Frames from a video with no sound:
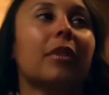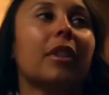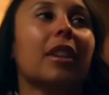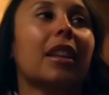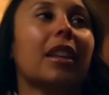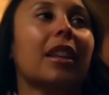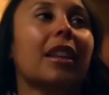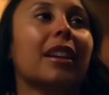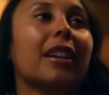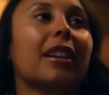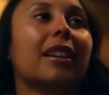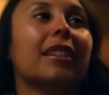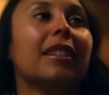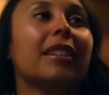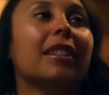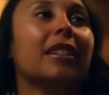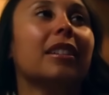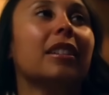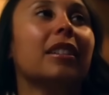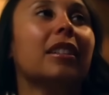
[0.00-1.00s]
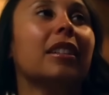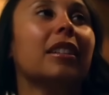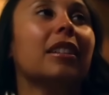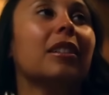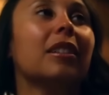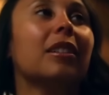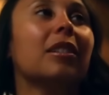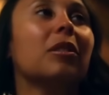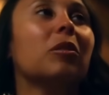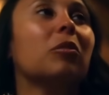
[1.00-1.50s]
Did you know that
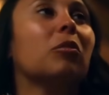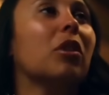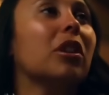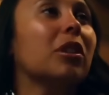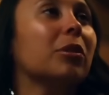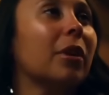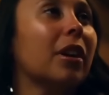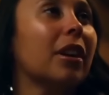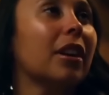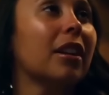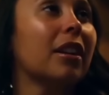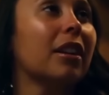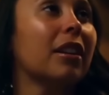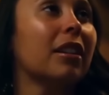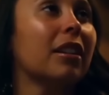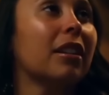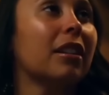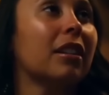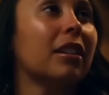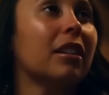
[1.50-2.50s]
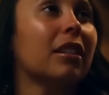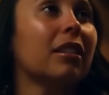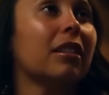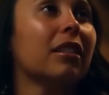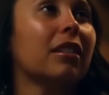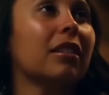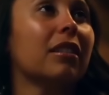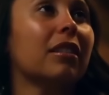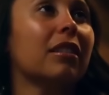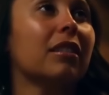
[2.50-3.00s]
effective communication could
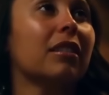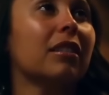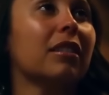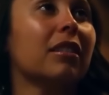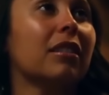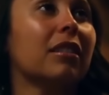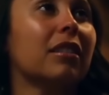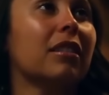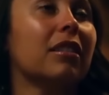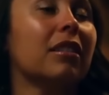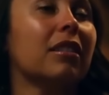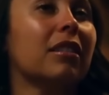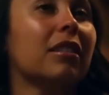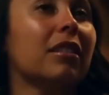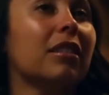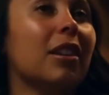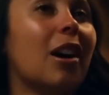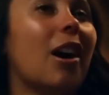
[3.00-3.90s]
solve all the world's